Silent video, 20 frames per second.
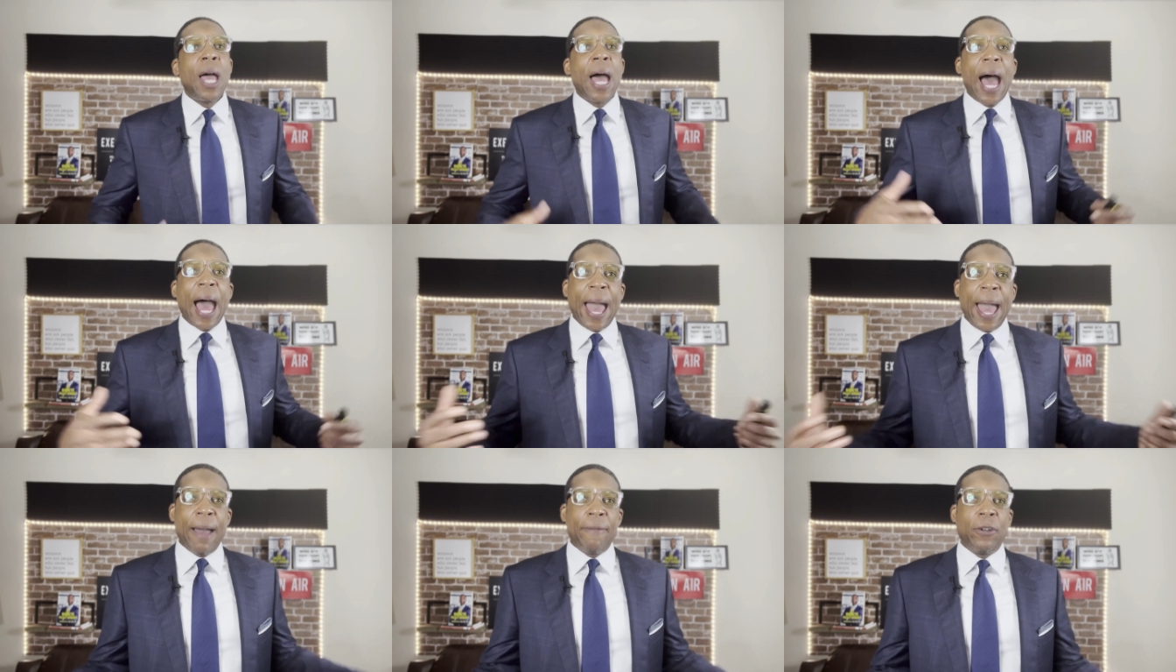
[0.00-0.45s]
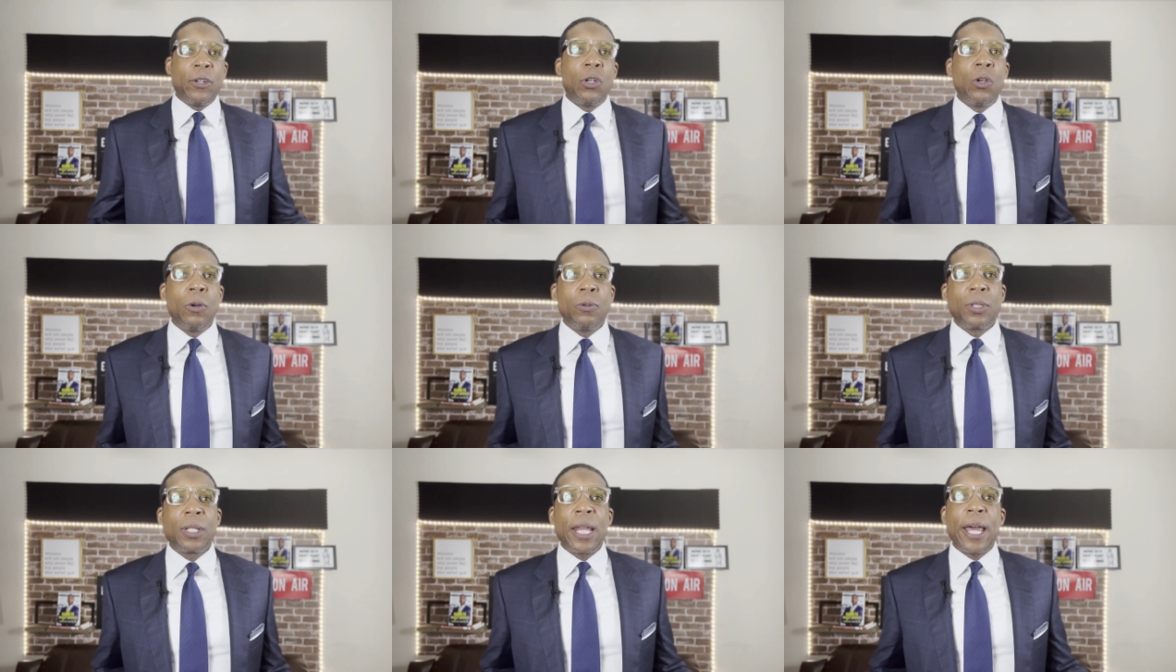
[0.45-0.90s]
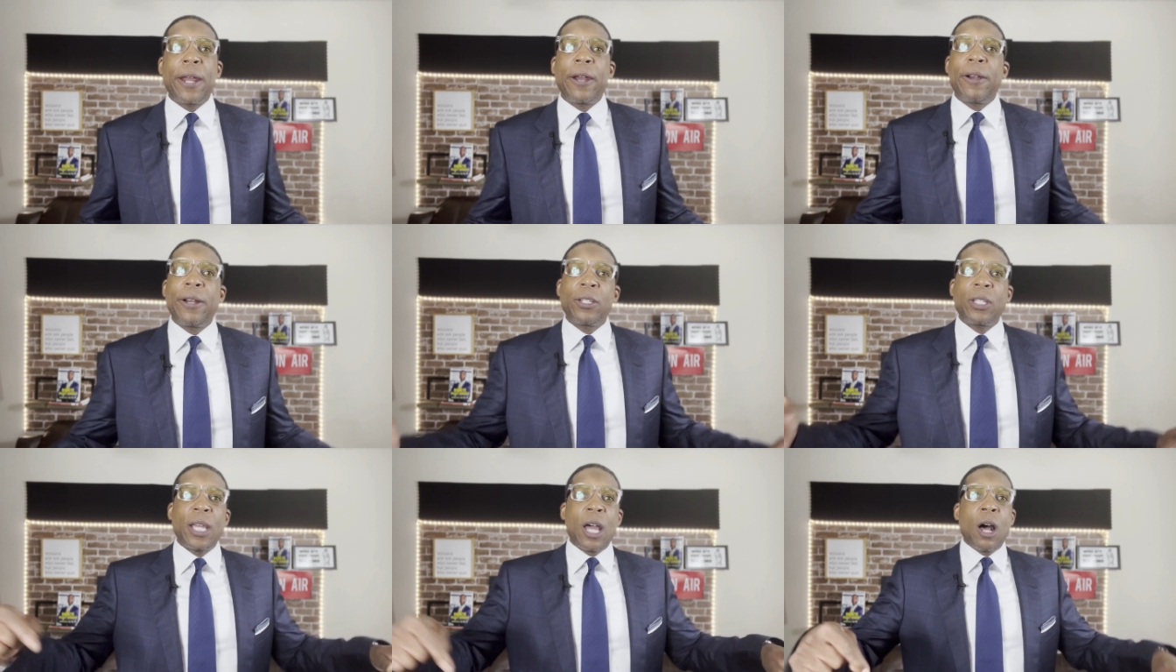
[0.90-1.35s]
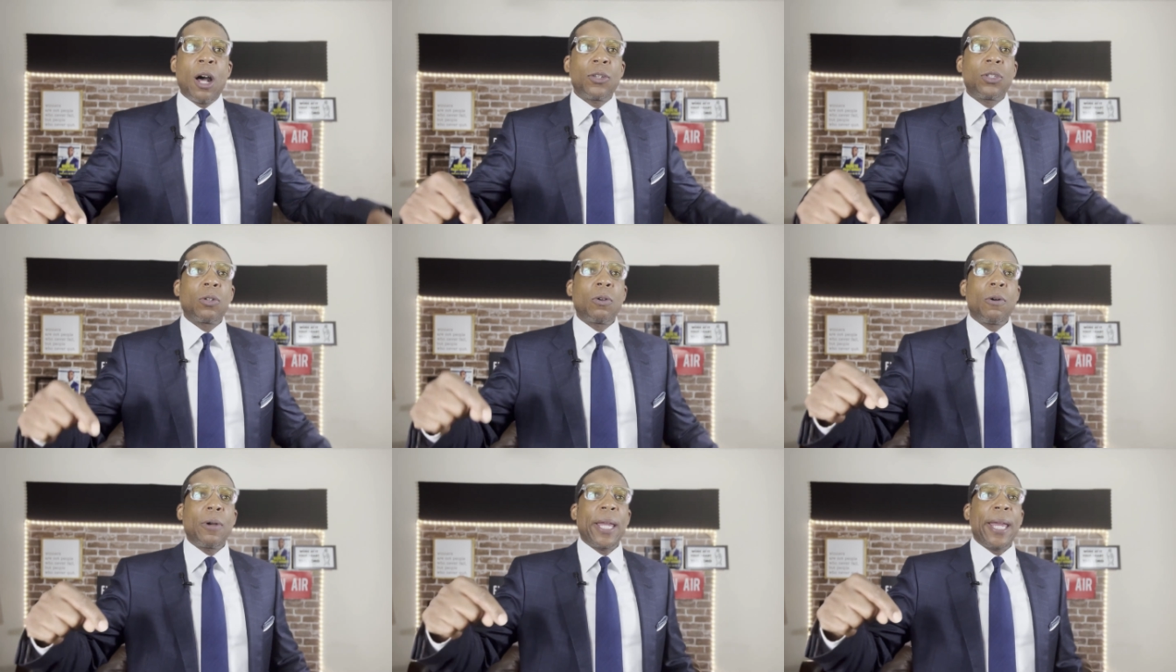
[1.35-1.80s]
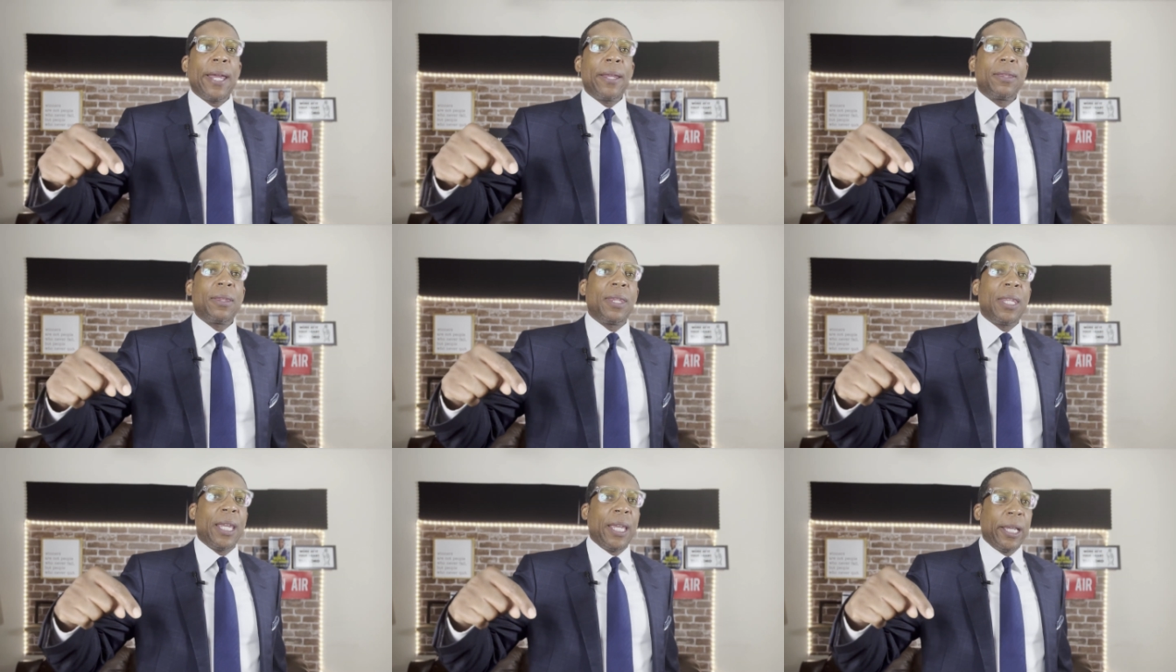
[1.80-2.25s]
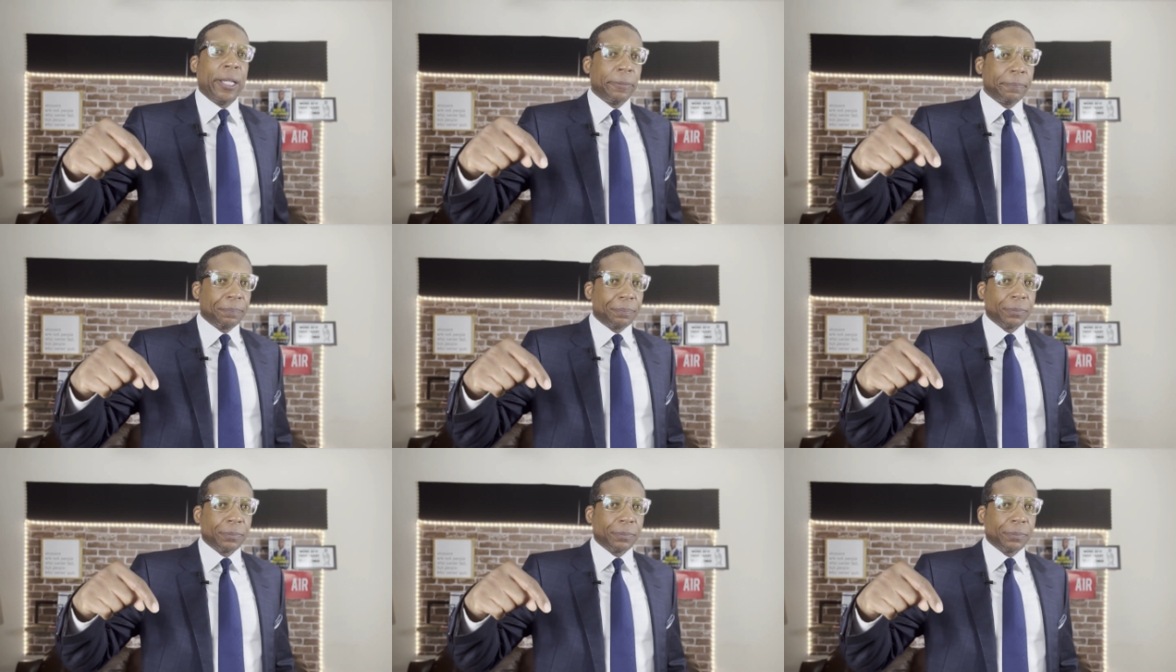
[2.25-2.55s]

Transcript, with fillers: I have a newsletter. It's also in the